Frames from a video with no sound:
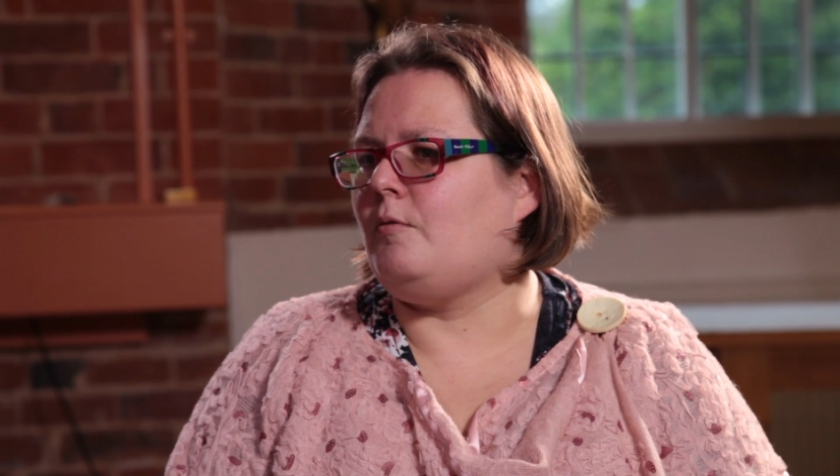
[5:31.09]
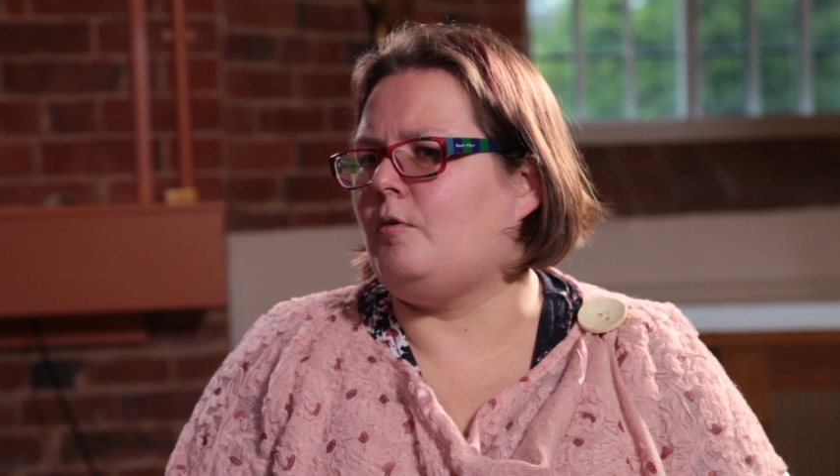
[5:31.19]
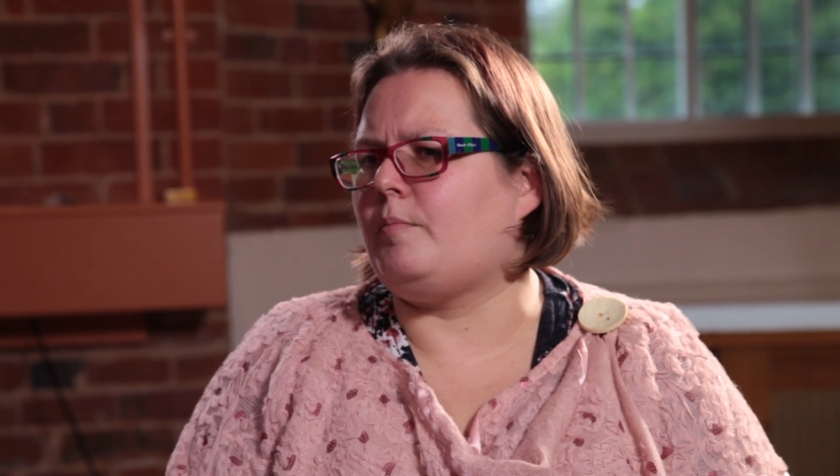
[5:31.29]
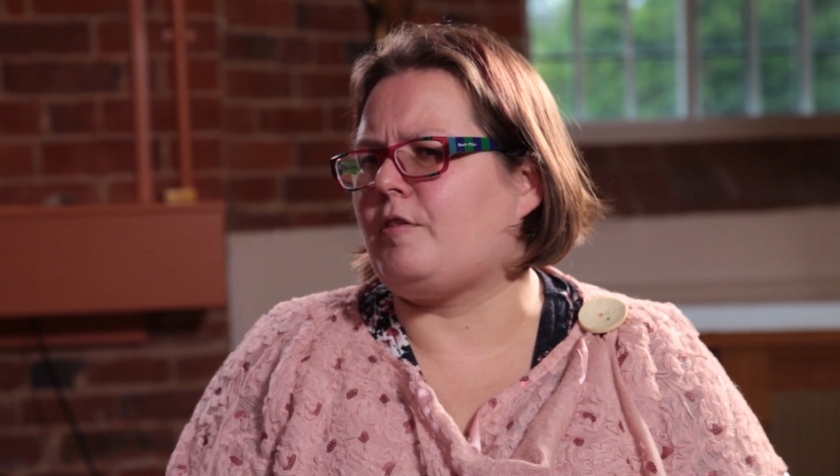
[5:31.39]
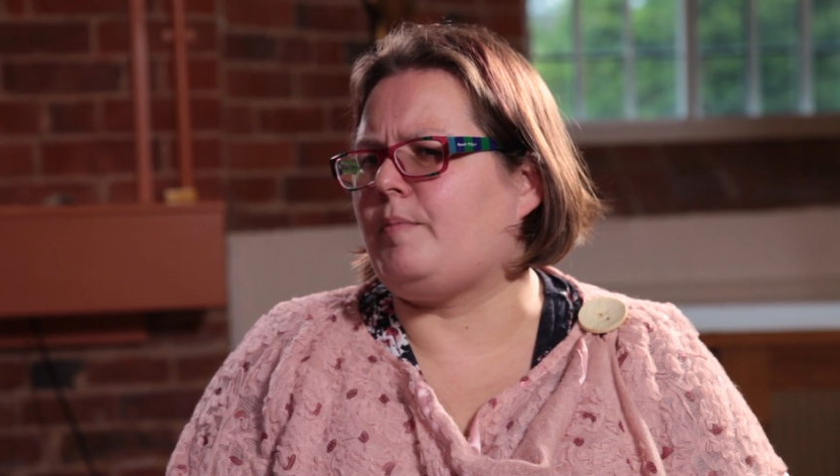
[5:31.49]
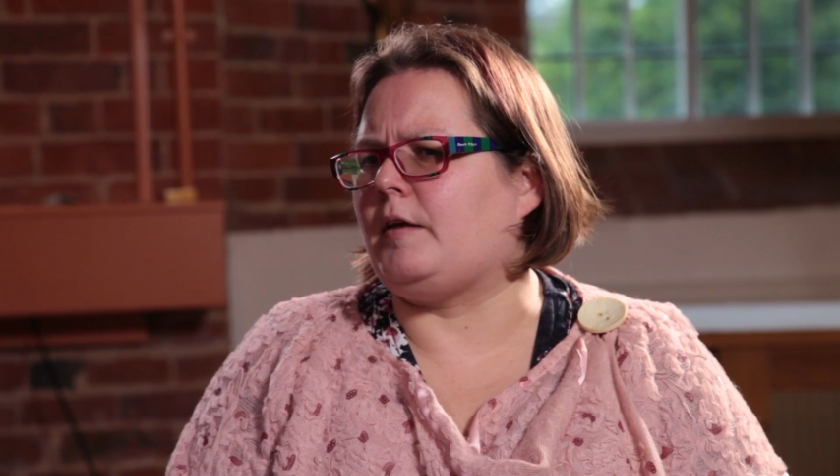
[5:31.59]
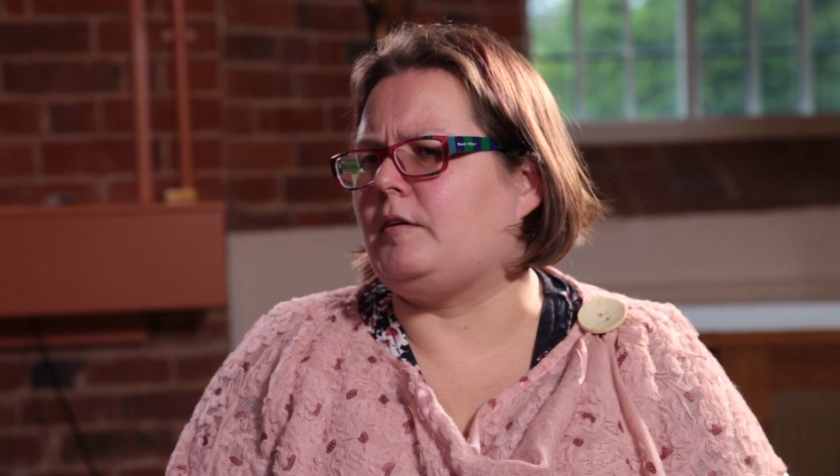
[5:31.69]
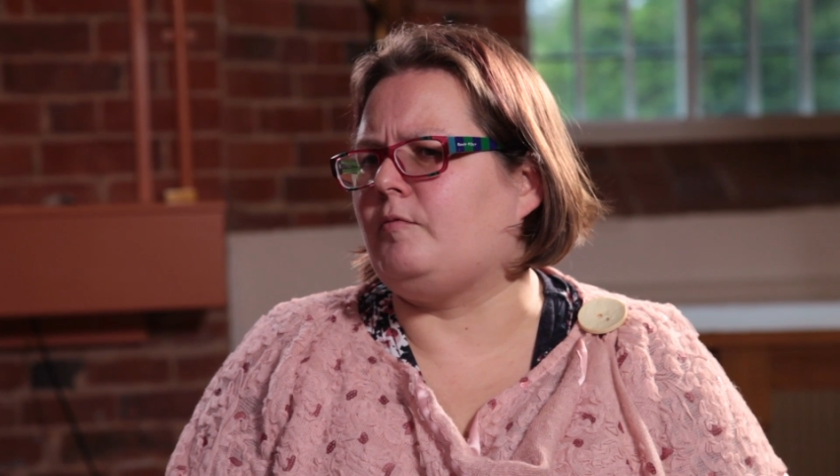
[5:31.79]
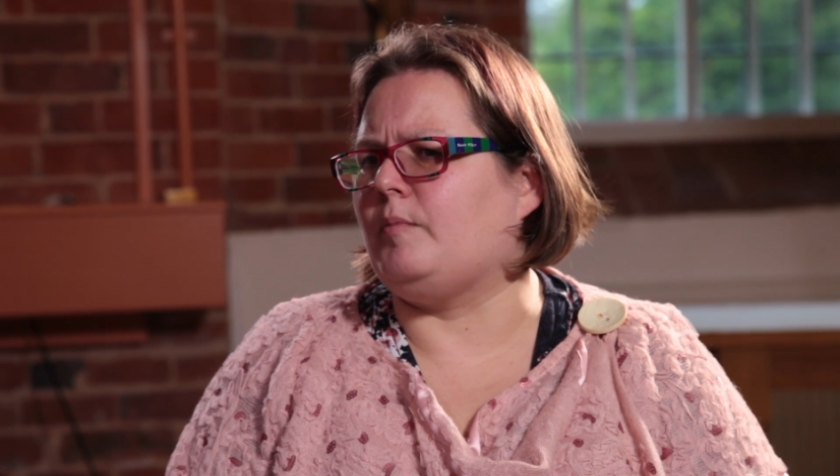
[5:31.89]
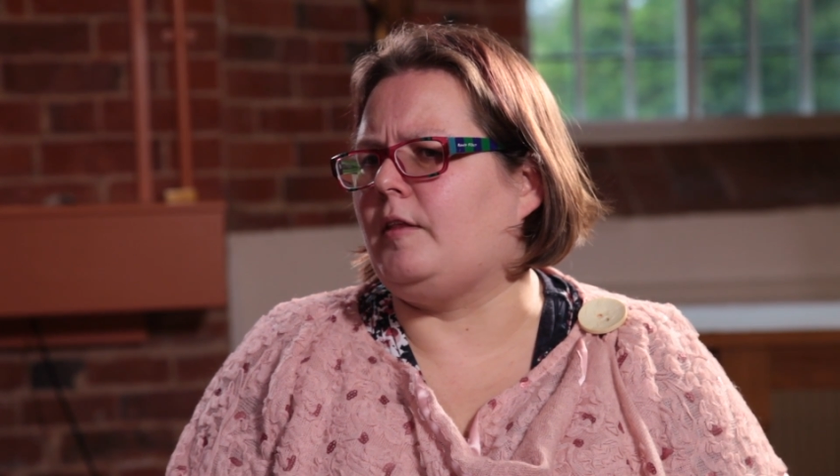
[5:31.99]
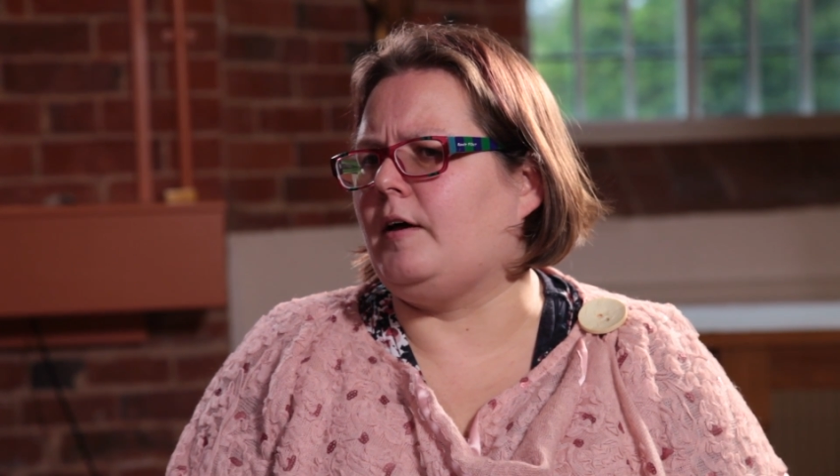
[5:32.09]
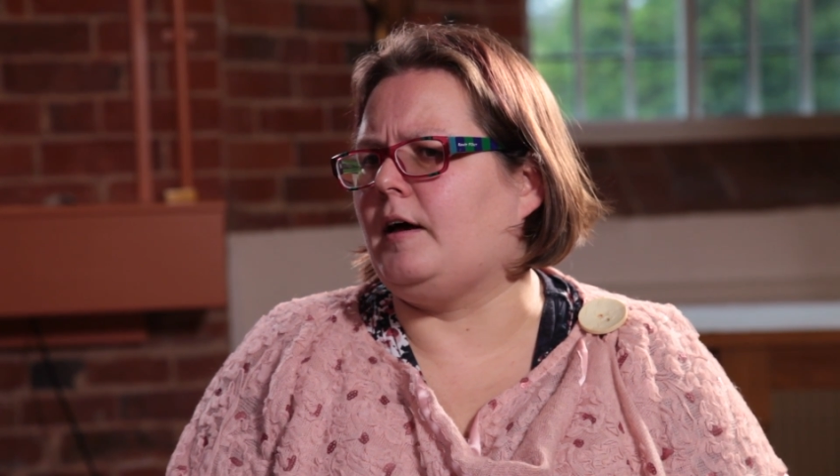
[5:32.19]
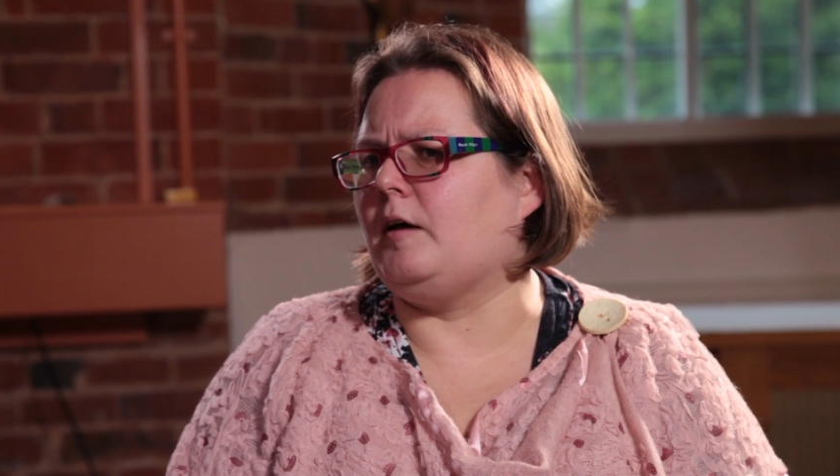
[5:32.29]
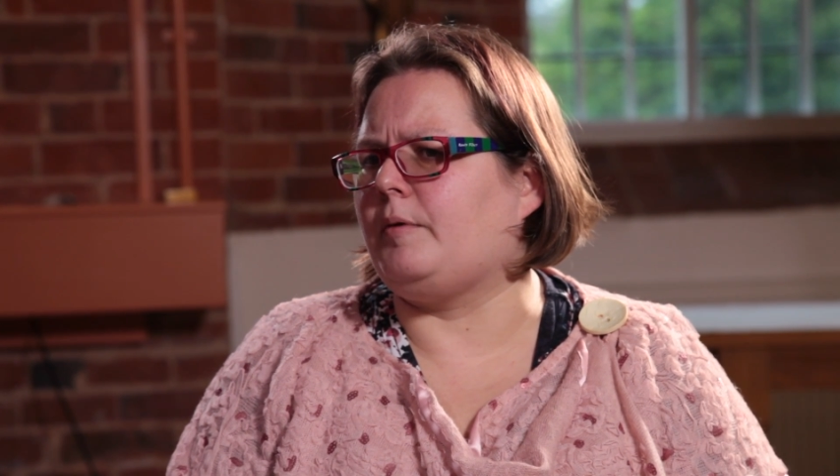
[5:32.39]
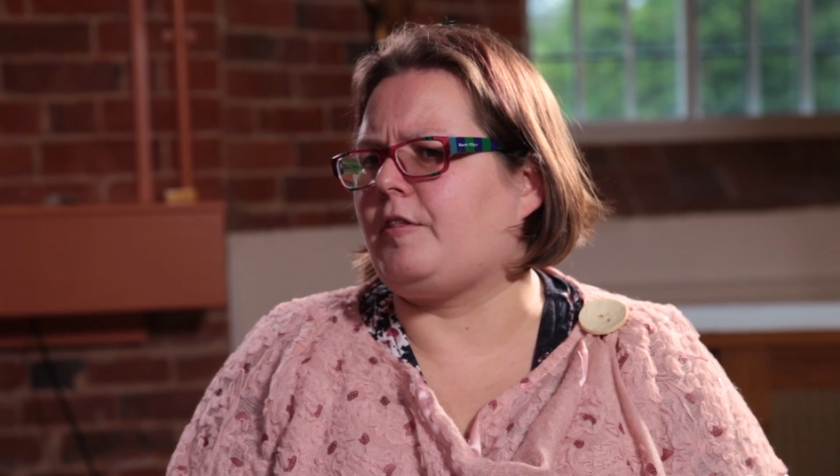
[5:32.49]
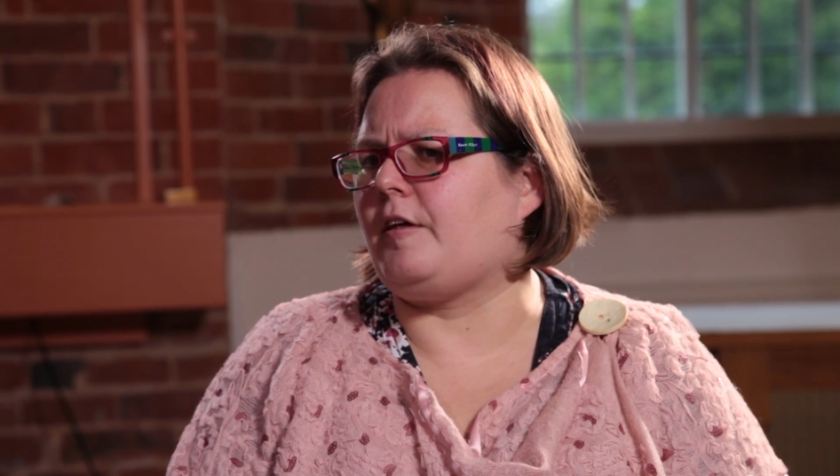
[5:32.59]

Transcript: What perspective might that help us